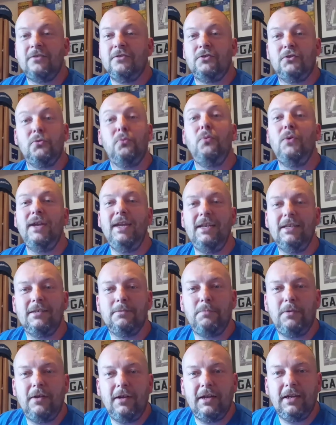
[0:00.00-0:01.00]
tweet
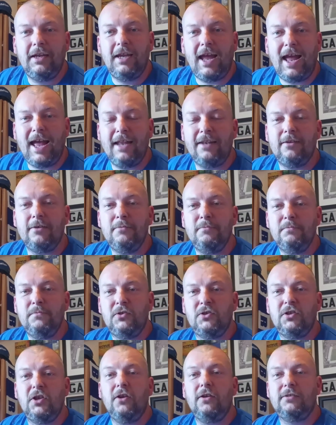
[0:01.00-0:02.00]
by Adam
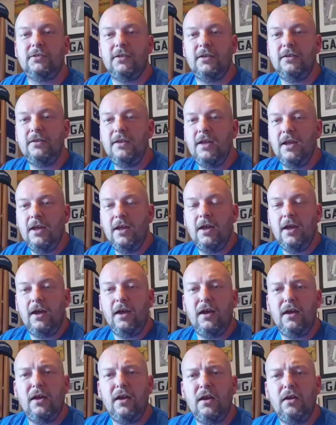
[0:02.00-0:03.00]
Tutton
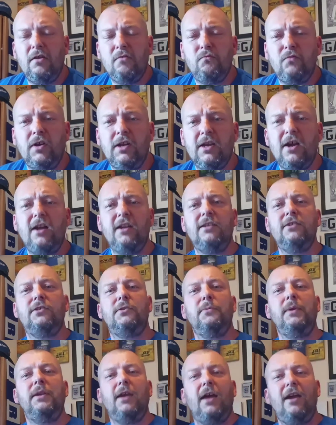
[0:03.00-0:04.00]
regarding
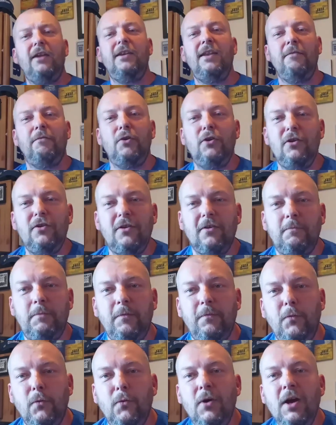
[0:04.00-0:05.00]
something that I'd never heard of
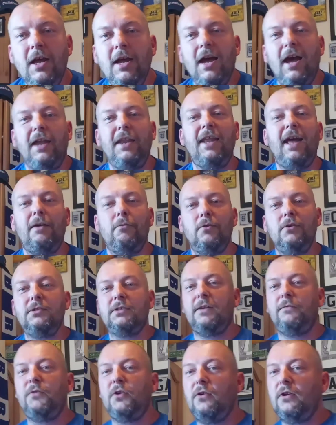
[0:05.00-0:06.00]
before, and that was,
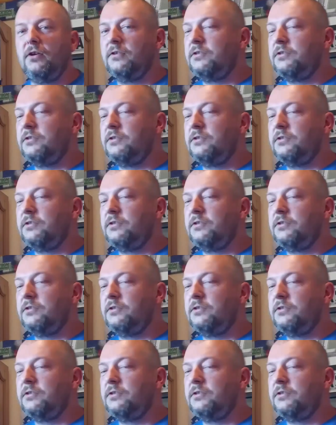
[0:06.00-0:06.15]
I've got it